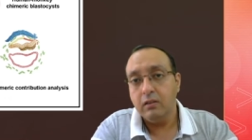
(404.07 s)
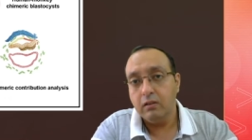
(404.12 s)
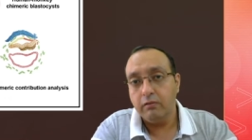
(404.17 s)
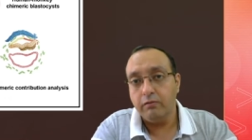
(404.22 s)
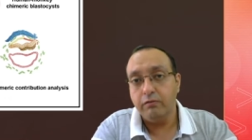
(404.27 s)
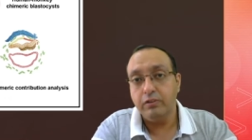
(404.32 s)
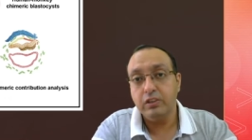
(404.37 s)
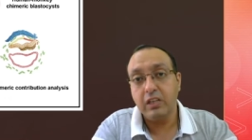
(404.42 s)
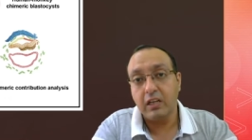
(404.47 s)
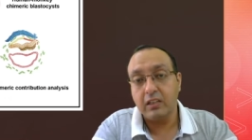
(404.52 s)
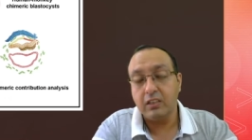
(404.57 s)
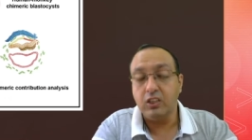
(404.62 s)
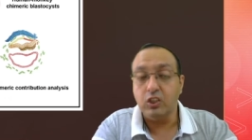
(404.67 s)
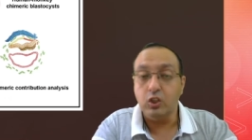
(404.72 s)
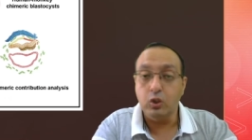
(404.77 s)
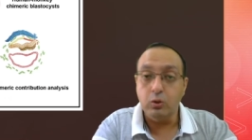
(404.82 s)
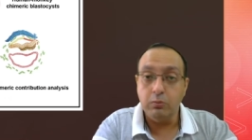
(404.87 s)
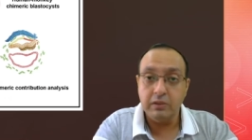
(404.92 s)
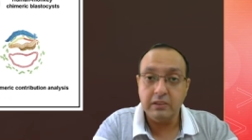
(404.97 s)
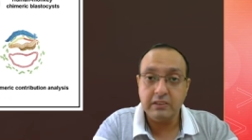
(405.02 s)
which are the
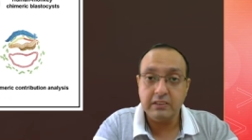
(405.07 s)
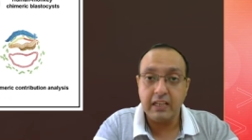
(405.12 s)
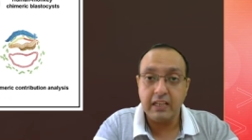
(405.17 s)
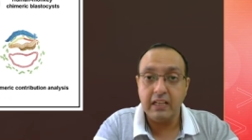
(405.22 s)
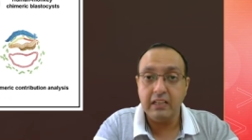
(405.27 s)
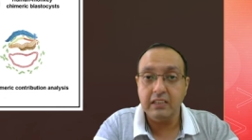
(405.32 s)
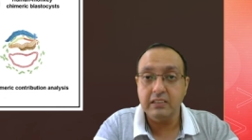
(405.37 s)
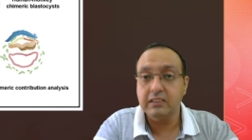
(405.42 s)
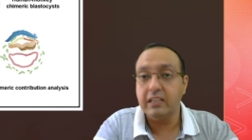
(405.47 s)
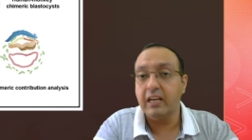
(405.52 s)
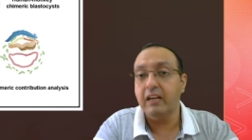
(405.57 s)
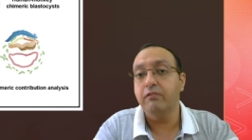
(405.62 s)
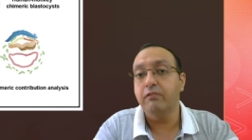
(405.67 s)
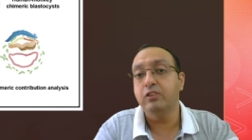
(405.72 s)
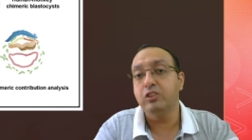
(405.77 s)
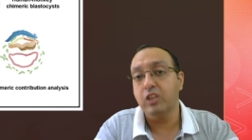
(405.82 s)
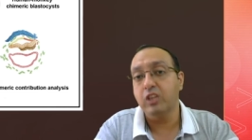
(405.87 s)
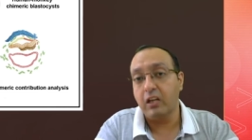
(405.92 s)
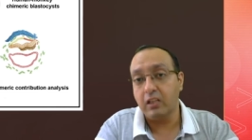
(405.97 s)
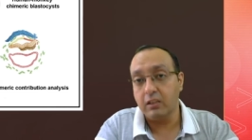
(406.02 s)
human cells and
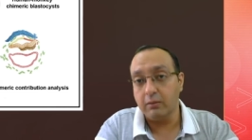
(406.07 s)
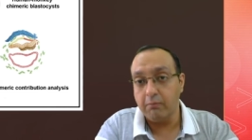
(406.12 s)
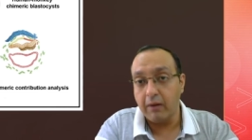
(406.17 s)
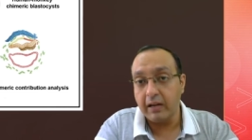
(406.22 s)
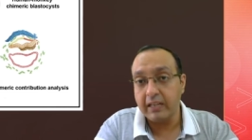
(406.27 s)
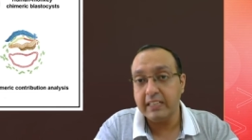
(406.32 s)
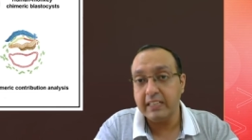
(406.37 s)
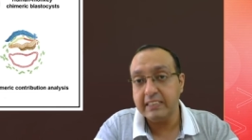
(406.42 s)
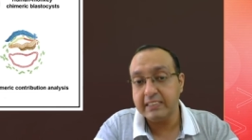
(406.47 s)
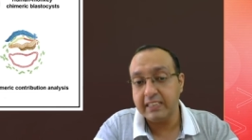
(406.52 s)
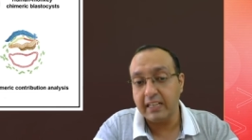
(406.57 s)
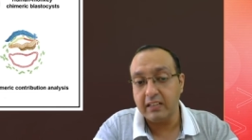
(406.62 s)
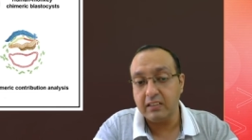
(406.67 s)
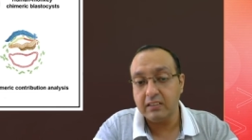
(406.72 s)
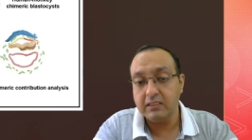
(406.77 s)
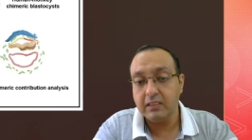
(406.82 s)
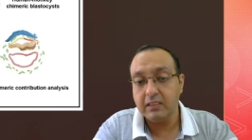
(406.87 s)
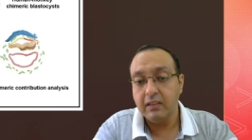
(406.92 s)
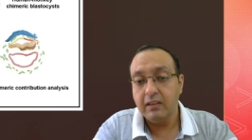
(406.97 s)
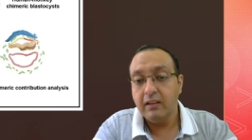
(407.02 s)
which are the monkey
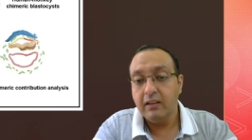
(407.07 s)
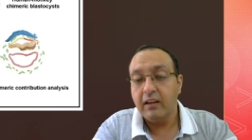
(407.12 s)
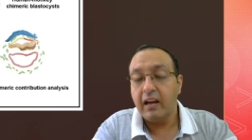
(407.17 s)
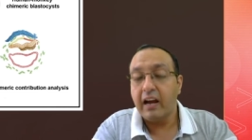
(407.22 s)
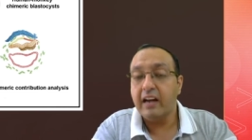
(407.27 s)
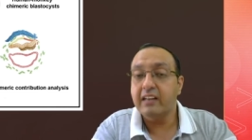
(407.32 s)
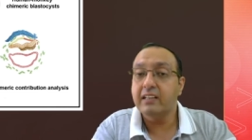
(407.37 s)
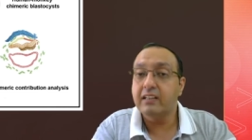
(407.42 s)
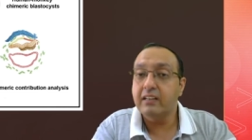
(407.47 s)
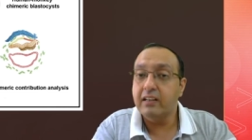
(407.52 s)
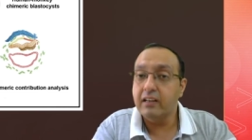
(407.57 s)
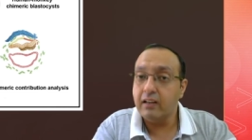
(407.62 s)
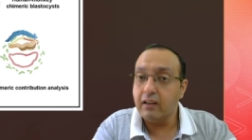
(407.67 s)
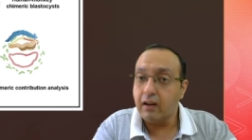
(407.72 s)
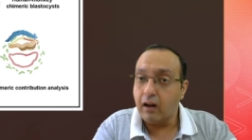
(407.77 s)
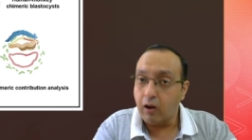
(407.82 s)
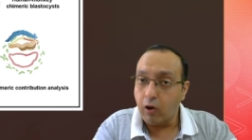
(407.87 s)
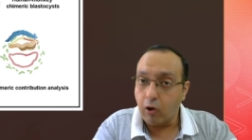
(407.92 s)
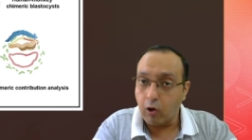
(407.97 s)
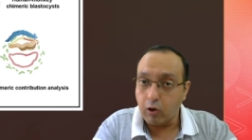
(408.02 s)
cells. And they did
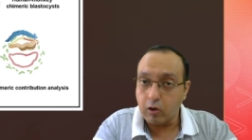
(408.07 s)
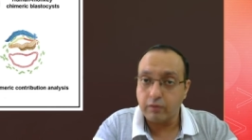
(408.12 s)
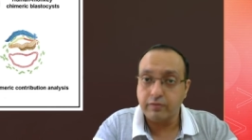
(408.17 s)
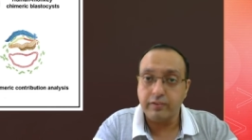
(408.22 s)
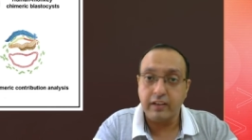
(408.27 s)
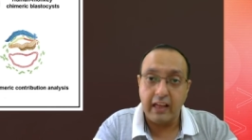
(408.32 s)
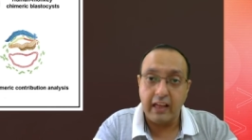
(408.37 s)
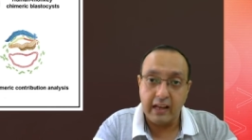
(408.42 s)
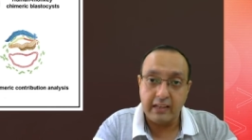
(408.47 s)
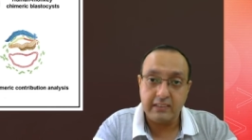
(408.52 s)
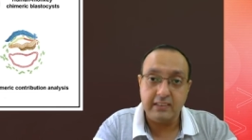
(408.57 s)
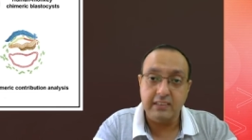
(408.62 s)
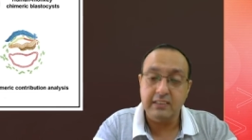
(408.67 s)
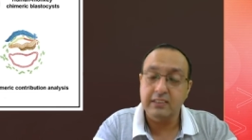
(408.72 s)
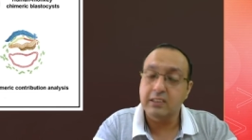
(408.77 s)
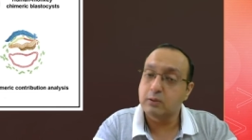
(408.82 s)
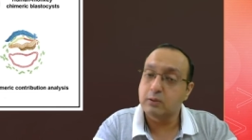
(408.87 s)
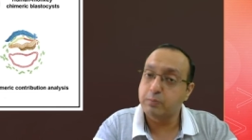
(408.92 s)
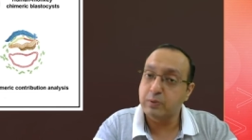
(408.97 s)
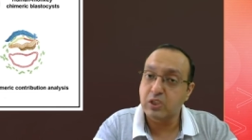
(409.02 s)
a lot of analysis,
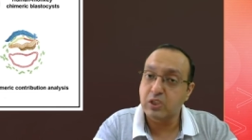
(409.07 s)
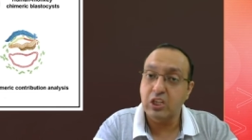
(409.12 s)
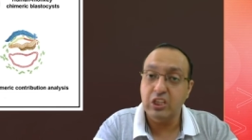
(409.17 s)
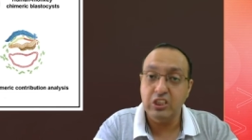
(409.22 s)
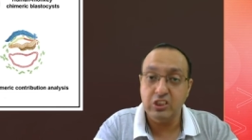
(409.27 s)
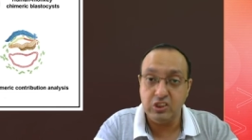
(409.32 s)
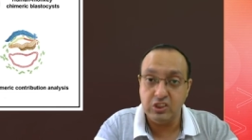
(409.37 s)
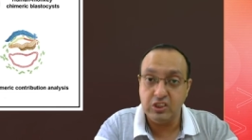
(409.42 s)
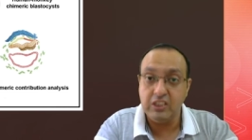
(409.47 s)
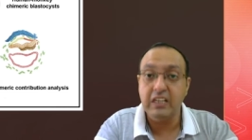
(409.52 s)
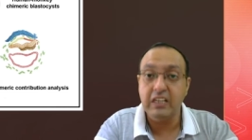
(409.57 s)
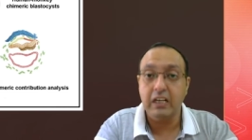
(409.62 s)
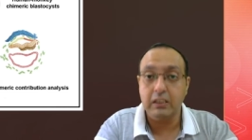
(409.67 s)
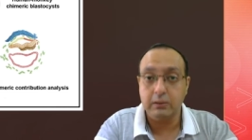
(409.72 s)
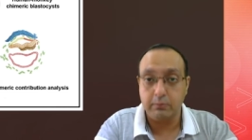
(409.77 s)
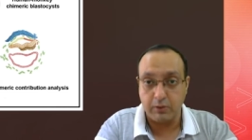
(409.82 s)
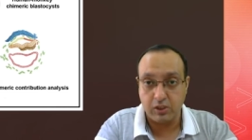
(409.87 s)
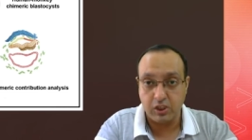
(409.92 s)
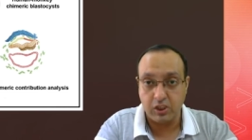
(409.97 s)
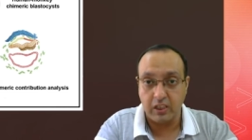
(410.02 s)
especially gene
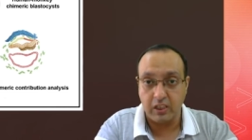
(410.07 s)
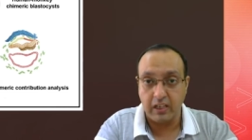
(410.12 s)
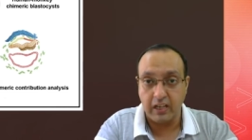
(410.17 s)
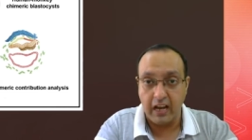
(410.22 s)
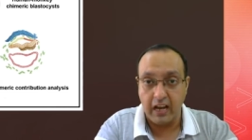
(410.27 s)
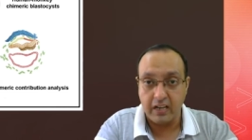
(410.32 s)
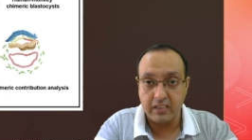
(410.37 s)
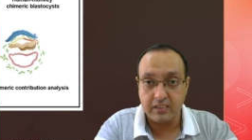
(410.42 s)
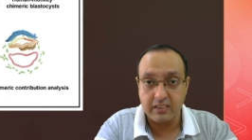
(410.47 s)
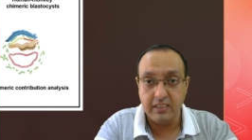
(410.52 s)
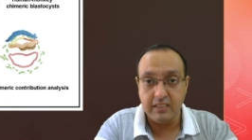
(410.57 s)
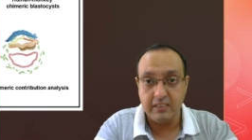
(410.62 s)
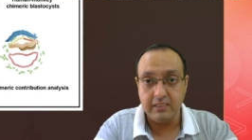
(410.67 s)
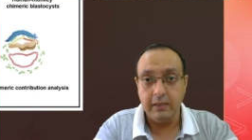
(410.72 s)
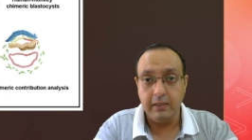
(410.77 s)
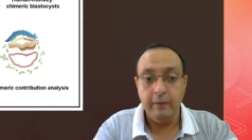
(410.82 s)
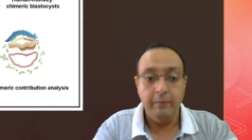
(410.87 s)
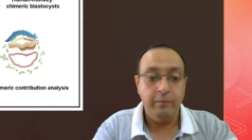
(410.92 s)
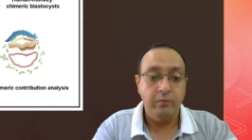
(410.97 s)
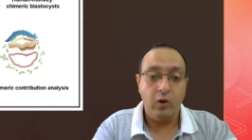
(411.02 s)
expression analysis,
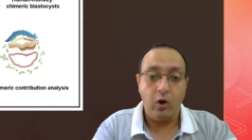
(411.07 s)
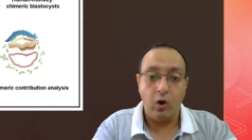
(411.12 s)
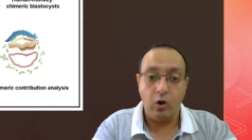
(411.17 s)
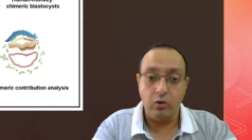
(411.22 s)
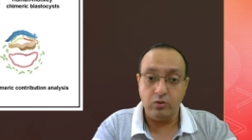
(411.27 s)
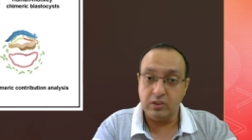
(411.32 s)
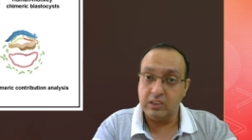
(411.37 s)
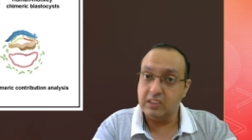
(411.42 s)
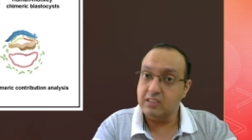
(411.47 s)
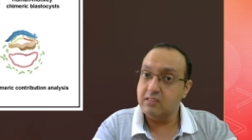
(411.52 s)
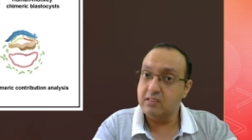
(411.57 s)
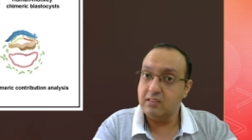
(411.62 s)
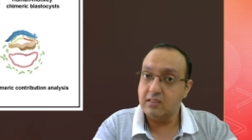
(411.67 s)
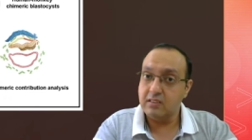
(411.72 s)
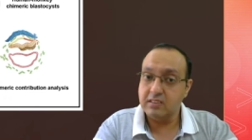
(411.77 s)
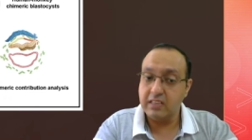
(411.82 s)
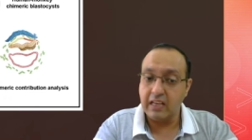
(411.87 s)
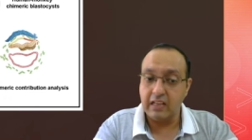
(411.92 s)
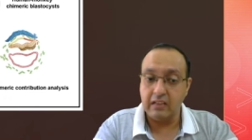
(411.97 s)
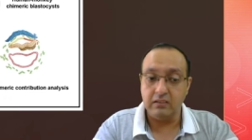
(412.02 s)
on these
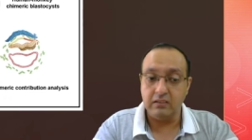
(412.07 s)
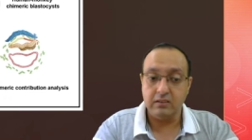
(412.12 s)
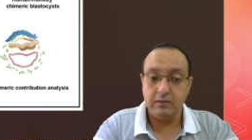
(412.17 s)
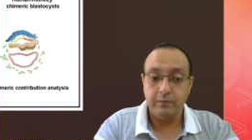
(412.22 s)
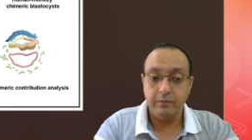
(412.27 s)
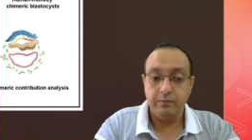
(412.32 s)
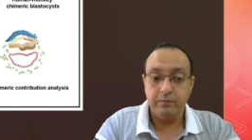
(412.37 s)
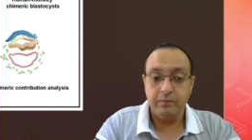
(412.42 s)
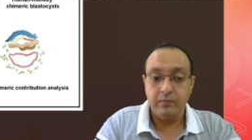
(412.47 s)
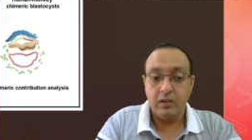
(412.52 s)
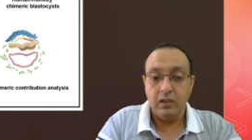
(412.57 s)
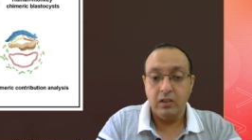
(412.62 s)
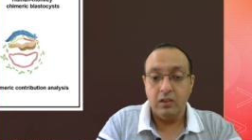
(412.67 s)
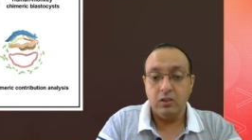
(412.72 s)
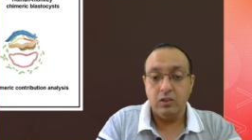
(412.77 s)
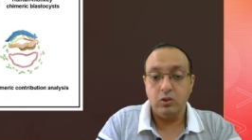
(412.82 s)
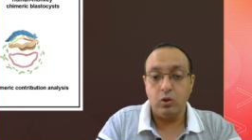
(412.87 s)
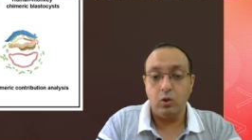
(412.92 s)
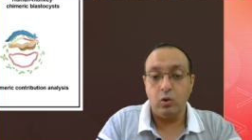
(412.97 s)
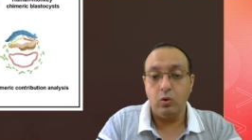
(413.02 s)
cells.
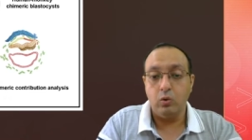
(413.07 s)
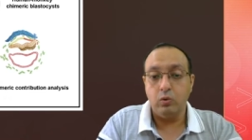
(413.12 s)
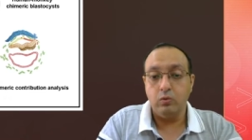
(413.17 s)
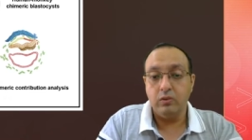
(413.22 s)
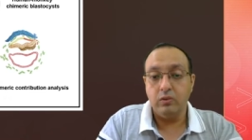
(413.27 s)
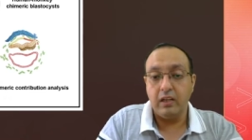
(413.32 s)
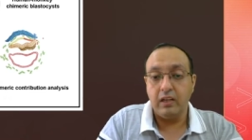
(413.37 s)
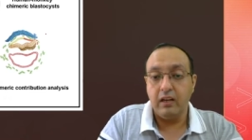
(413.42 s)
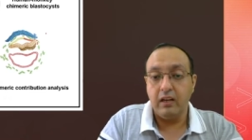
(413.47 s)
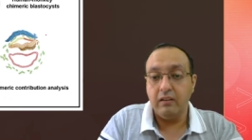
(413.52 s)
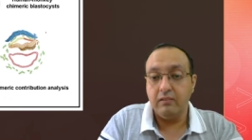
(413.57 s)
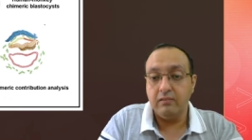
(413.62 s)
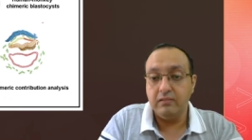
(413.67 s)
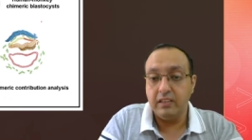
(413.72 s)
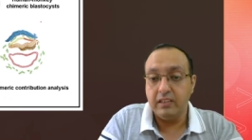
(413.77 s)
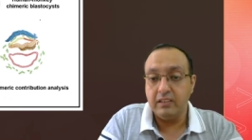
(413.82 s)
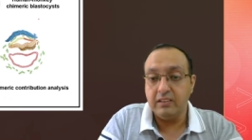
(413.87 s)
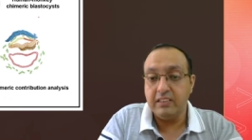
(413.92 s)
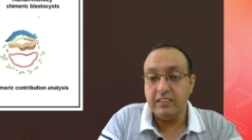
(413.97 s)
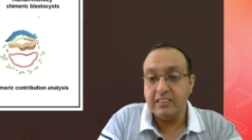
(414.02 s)
So they
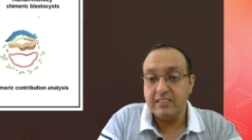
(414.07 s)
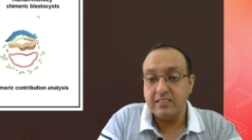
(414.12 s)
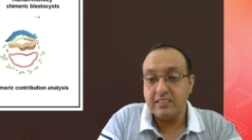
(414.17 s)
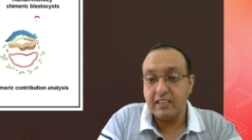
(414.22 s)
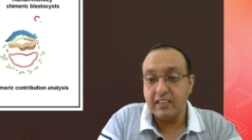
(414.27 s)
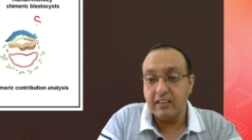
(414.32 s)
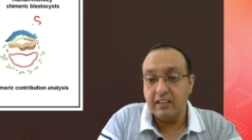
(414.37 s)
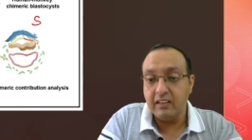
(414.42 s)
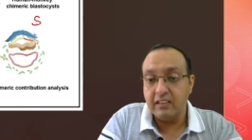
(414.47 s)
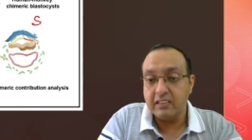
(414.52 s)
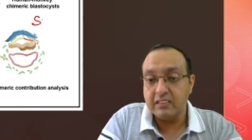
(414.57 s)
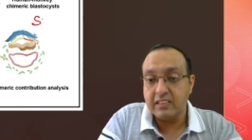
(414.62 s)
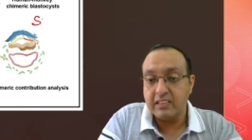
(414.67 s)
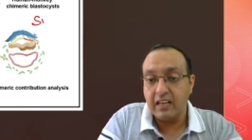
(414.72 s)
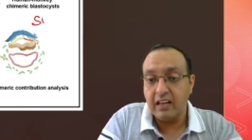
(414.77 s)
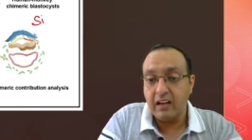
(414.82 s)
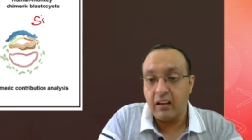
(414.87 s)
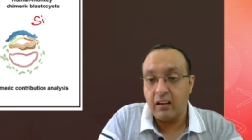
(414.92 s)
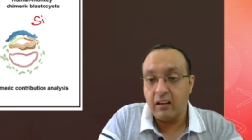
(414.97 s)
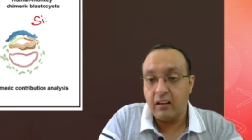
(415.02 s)
did the single
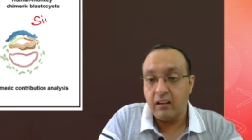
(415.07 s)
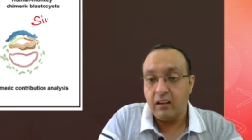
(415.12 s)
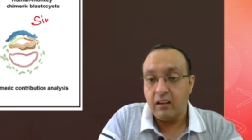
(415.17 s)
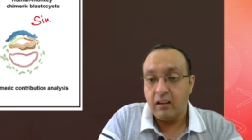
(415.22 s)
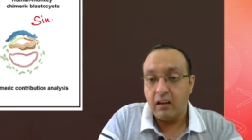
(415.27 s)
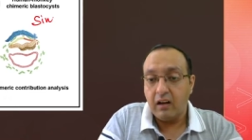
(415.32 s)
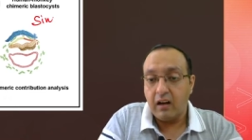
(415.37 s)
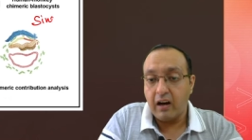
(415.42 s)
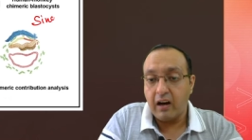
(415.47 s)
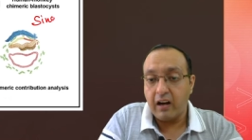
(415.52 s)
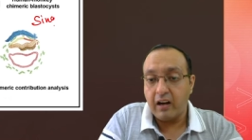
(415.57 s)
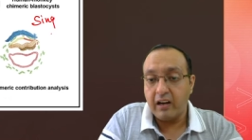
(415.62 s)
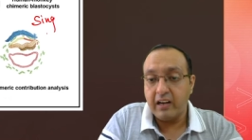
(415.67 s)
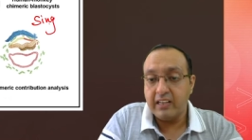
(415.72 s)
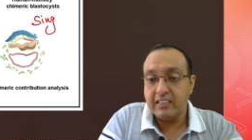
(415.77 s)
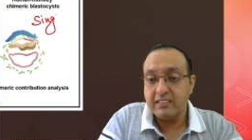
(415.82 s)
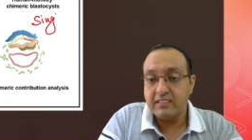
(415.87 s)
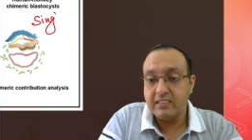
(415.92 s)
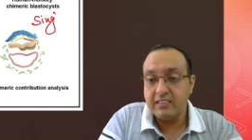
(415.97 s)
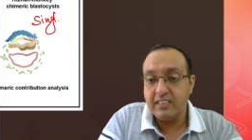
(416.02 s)
cell
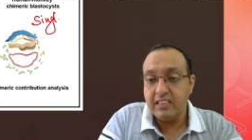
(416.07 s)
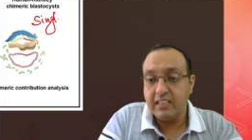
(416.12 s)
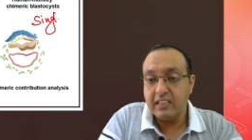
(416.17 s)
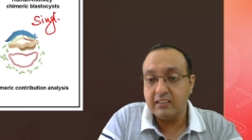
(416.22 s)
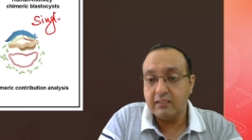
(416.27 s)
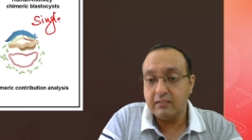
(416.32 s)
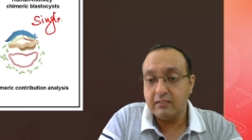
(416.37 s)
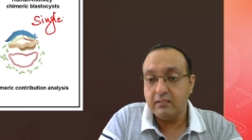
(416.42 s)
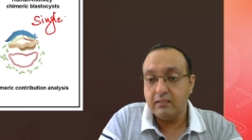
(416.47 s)
RNA-seq